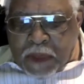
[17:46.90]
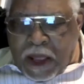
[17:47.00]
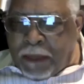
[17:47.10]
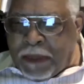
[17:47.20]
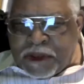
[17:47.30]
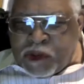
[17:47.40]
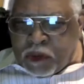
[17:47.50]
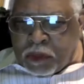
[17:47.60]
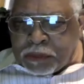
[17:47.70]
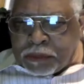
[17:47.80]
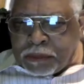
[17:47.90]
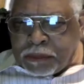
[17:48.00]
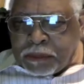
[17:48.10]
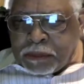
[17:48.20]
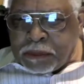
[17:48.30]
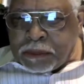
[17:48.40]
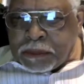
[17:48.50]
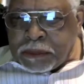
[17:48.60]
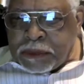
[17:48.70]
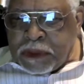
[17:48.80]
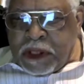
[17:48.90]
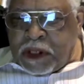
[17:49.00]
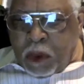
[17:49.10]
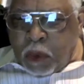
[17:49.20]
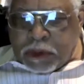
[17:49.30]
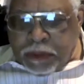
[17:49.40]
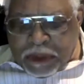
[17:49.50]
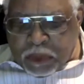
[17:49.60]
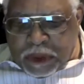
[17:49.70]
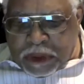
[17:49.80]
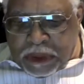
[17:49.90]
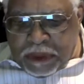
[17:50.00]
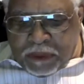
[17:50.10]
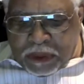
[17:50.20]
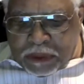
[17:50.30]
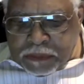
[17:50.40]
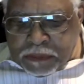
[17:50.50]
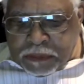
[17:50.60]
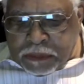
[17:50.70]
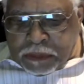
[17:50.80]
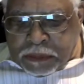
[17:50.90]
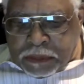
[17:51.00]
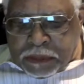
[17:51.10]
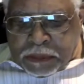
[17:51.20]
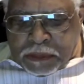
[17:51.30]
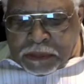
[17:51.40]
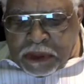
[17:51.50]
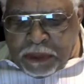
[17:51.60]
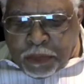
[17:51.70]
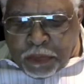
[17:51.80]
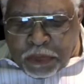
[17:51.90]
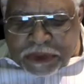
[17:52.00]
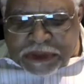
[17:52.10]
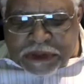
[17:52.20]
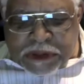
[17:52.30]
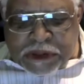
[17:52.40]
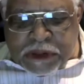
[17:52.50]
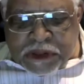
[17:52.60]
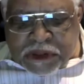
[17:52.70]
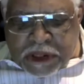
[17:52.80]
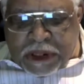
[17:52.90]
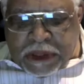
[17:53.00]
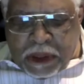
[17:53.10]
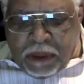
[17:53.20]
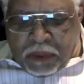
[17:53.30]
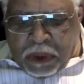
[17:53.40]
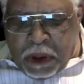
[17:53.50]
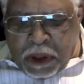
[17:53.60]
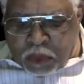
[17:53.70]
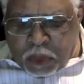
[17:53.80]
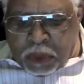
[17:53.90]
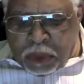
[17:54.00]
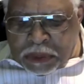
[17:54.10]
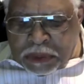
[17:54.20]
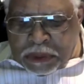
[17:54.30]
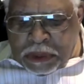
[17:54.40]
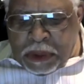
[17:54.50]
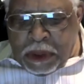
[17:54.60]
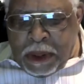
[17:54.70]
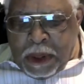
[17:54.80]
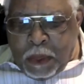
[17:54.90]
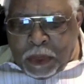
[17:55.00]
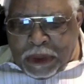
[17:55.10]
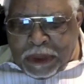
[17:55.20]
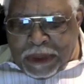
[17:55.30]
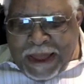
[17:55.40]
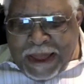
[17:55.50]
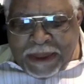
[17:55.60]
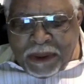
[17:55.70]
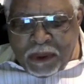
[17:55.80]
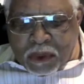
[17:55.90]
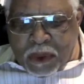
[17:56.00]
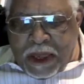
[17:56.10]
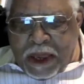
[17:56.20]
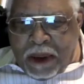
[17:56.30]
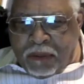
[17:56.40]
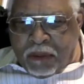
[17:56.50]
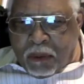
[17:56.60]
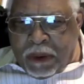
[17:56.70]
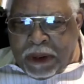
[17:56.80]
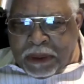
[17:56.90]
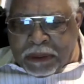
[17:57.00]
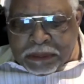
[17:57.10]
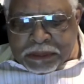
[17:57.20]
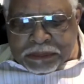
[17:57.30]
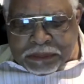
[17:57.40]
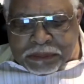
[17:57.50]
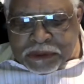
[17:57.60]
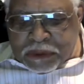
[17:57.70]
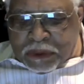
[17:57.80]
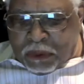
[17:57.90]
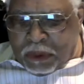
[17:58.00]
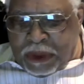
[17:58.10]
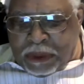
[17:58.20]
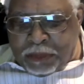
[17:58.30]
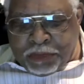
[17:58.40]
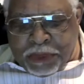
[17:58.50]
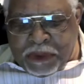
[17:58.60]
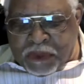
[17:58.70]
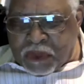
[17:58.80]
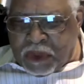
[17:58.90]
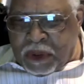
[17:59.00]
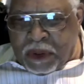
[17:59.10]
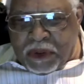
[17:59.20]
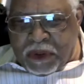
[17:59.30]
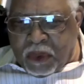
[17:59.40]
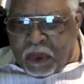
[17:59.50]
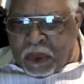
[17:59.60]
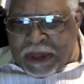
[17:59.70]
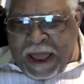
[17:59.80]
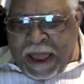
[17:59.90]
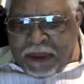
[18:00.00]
How about you? He knows the best way to live it. The persistent study of God's word will allow you to have great, great peace in your life.